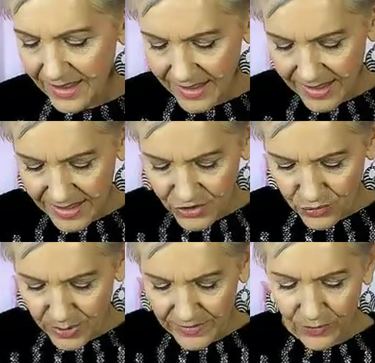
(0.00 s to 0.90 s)
And
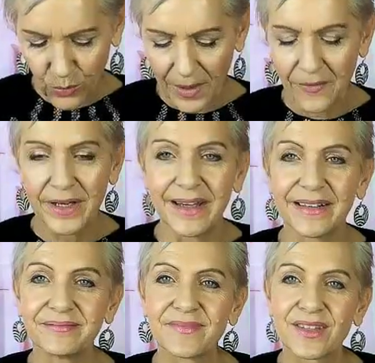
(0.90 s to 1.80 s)
you're a bit of a
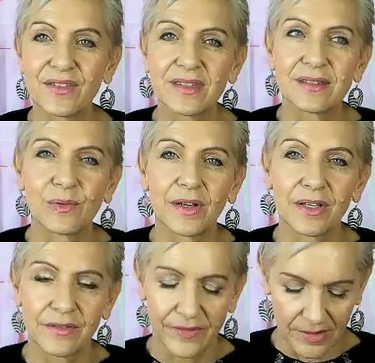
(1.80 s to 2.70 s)
worrier. So this is why you
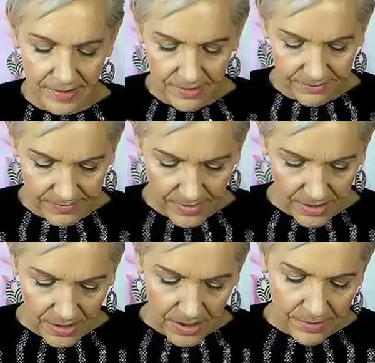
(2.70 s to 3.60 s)
got to find some
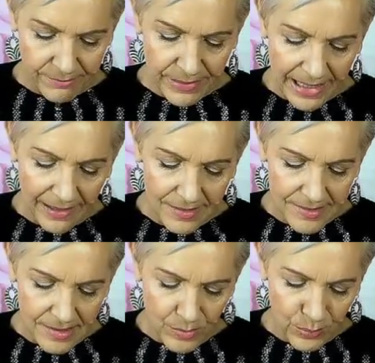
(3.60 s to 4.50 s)

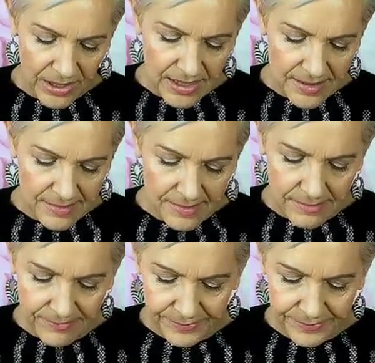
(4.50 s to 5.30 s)
balance, inner peace.